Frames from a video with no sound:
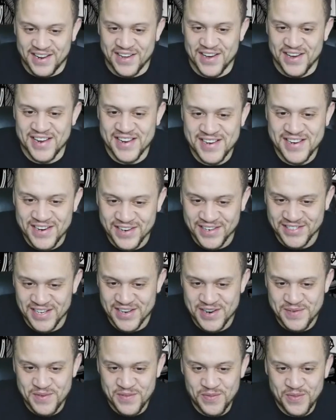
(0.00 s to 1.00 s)
cut in here because I
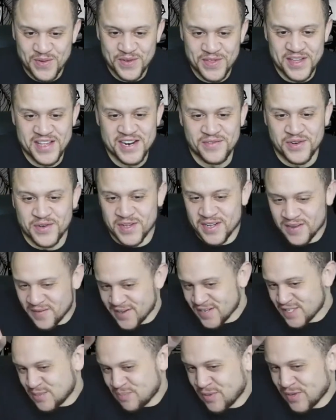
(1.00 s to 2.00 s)
know before the interview, like we're
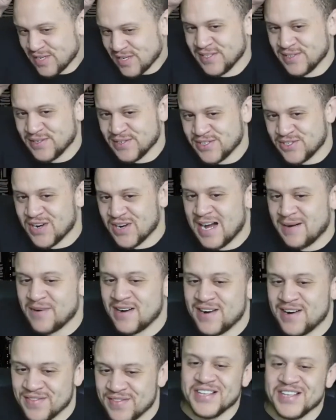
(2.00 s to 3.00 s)
gonna sprinkle a little drama
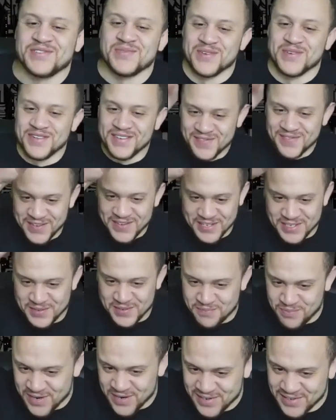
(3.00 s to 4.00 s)
on this one. We're gonna
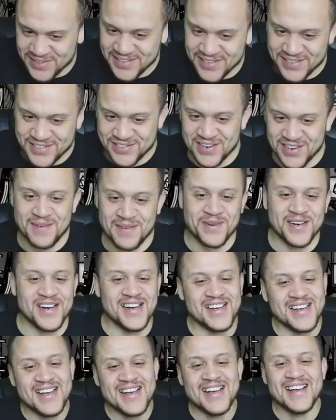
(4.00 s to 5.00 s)
sprinkle a little drama.
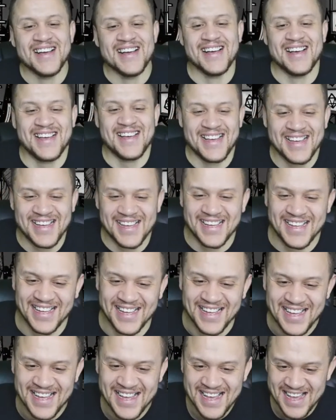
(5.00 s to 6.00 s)

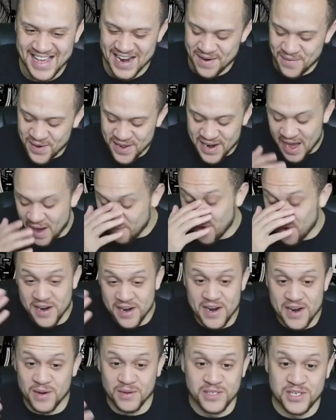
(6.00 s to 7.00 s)
And I want to
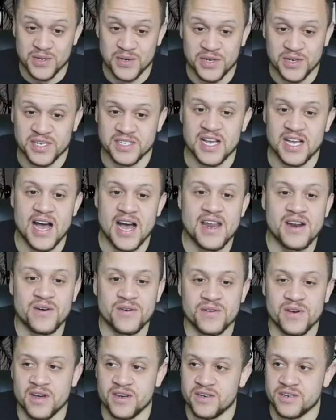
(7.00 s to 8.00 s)
know too, because I
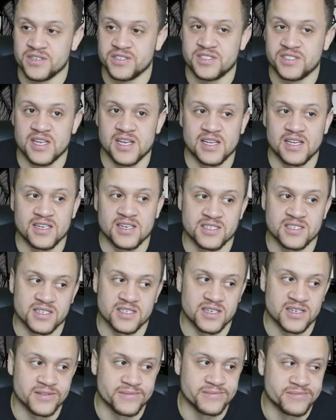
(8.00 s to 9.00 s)
don't understand as
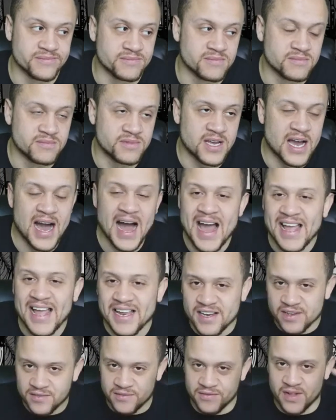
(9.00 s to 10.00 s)
a
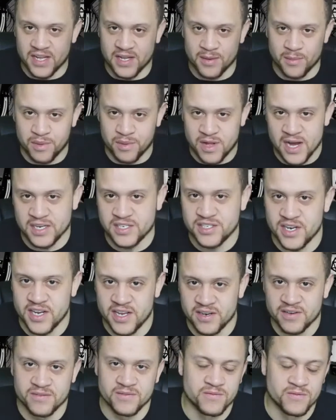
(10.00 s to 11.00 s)
kind of like a
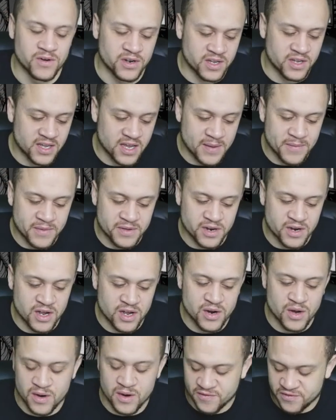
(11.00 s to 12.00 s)
blockchain rookie. I
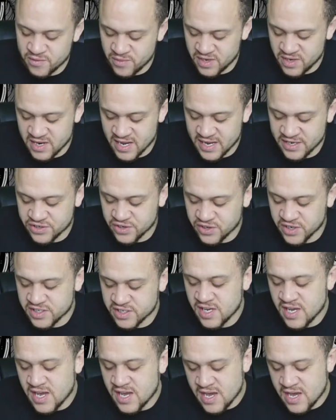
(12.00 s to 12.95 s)
know enough to be dangerous.